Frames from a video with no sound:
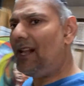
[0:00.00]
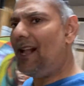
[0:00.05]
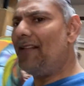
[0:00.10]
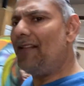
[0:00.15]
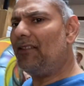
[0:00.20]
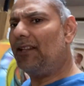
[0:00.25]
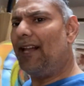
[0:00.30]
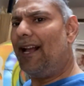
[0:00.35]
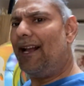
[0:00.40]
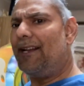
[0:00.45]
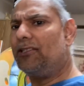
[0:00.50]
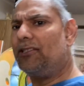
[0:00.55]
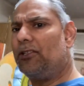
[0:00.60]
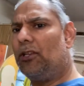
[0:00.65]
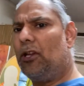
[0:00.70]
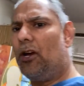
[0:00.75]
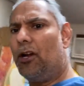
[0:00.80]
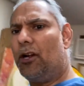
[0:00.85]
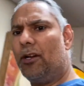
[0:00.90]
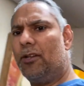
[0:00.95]
the last
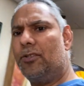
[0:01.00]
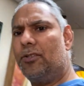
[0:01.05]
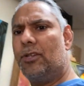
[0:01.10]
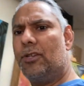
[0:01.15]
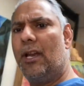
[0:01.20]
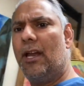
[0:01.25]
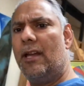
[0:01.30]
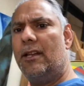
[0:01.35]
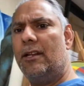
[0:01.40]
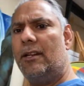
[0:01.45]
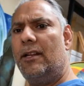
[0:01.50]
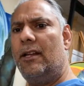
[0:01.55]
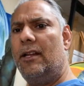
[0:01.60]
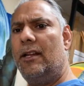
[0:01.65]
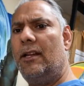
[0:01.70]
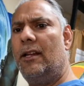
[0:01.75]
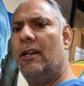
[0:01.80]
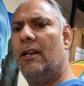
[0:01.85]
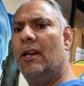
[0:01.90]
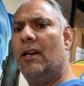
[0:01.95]
large, how did
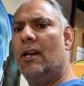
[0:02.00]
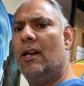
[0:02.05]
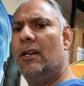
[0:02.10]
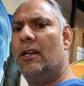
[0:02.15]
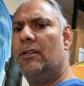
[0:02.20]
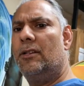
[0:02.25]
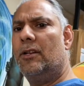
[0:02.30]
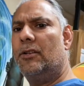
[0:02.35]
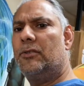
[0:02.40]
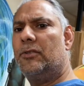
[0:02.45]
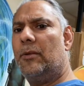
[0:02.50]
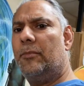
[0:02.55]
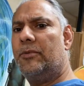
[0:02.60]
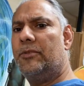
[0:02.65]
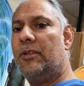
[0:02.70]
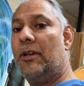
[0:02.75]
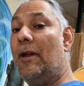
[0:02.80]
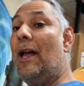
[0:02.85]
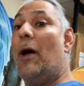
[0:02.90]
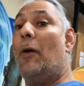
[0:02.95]
he know Trump was
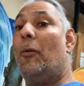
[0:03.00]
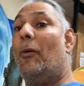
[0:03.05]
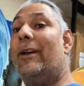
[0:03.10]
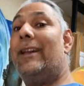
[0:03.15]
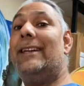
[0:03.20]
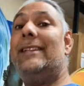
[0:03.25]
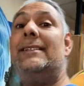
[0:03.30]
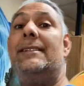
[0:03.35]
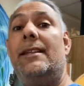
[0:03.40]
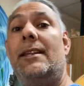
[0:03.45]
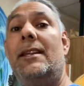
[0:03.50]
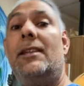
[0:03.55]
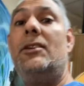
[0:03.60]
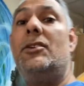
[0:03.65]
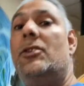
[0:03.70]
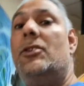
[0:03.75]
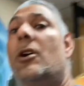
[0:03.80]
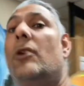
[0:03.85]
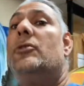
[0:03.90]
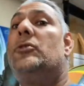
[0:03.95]
in? Well, he didn't
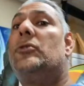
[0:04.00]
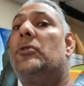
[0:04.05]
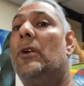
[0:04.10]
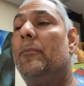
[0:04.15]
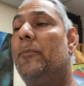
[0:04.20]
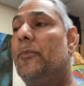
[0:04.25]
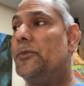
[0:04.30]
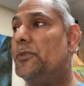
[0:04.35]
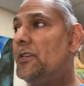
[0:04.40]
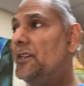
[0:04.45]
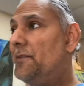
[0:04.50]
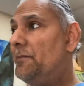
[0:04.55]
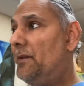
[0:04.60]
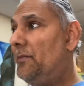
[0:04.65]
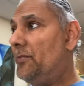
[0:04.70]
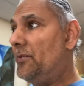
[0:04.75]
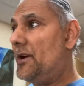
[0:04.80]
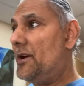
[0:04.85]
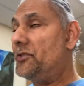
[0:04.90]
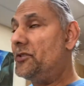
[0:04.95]
know Trump was going to be
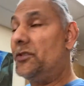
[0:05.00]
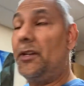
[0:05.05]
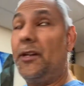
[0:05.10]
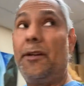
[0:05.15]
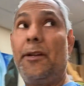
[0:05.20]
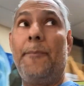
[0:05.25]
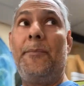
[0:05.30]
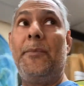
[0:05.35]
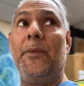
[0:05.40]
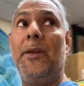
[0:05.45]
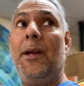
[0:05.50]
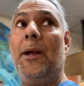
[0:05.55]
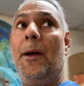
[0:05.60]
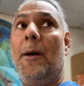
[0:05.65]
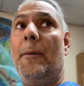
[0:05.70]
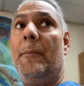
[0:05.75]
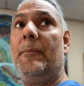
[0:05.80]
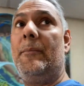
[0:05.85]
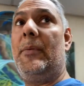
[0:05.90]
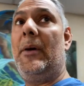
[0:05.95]
president,
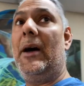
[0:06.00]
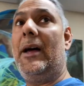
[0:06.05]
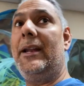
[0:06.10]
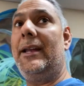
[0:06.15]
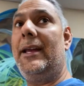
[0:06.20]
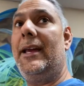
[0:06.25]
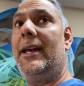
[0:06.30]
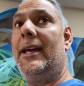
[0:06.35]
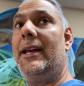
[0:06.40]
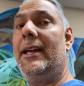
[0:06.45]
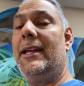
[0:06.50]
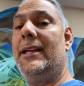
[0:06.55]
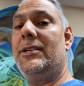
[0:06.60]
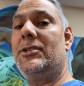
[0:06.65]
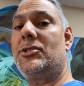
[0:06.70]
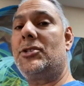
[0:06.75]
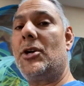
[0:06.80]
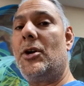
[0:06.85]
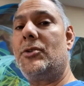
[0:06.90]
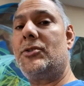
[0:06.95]
but he
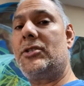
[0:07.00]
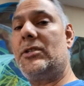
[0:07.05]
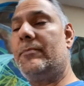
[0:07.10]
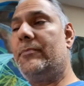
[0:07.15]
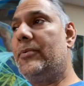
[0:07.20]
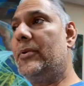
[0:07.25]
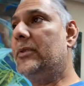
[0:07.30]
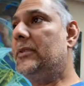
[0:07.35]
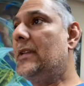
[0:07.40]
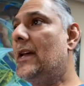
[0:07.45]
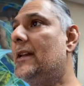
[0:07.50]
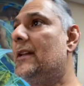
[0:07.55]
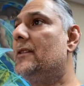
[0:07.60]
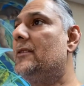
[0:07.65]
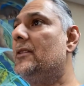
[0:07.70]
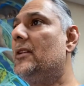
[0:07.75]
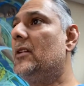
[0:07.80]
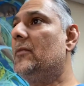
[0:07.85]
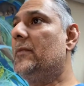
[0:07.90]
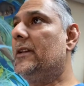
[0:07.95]
chose to put that in
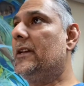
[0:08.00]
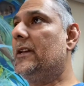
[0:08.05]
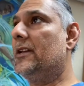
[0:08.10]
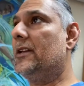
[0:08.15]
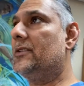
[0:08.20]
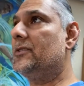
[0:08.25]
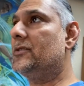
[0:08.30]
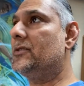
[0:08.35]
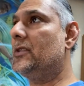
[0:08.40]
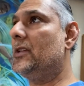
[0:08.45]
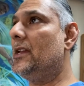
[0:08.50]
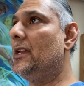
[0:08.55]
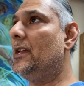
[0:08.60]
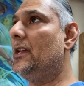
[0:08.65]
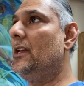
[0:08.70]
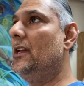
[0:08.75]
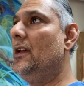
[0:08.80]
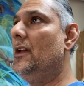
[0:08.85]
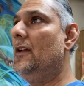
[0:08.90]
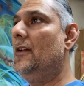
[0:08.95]
there because he
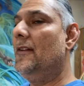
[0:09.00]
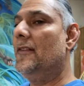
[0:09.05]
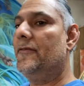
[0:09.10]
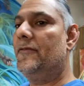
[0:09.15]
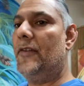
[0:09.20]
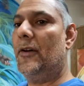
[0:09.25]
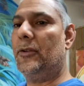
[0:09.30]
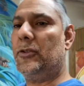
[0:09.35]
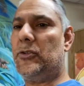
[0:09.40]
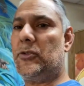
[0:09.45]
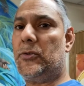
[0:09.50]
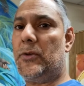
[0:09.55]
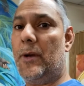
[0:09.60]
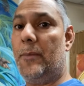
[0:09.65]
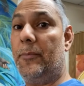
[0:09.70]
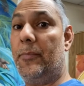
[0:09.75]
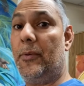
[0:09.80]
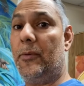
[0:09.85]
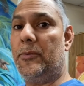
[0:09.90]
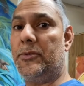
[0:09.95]
felt
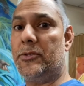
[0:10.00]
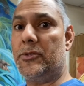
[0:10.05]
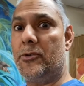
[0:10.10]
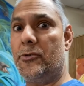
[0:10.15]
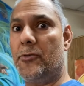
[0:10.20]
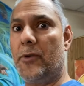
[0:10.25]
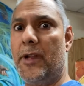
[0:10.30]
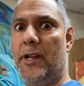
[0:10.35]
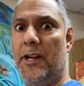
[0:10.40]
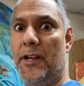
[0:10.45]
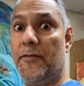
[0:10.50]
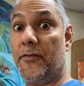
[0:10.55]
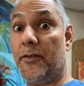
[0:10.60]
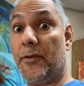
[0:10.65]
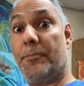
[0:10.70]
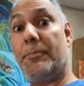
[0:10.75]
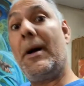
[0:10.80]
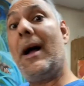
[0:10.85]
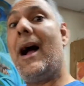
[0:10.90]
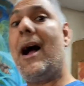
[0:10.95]
Trump was greedy for
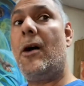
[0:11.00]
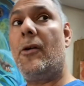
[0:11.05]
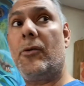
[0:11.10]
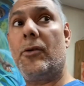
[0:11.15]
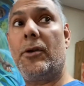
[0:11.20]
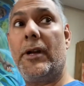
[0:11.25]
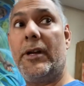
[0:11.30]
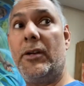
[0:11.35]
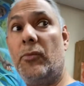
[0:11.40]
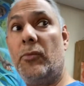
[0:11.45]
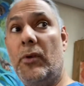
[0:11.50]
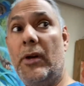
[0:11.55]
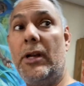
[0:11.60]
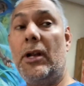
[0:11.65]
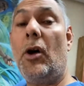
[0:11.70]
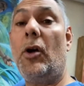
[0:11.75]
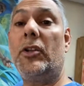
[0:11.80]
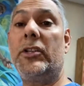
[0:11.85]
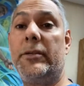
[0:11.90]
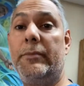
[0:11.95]
power, and what
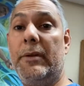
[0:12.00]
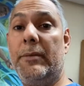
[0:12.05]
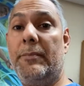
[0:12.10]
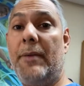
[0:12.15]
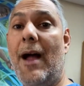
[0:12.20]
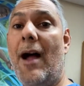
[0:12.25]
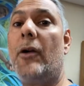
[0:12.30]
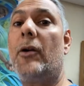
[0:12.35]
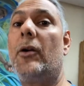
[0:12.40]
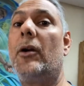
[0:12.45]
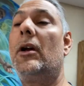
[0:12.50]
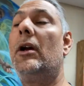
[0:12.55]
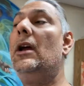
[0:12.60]
ultimate power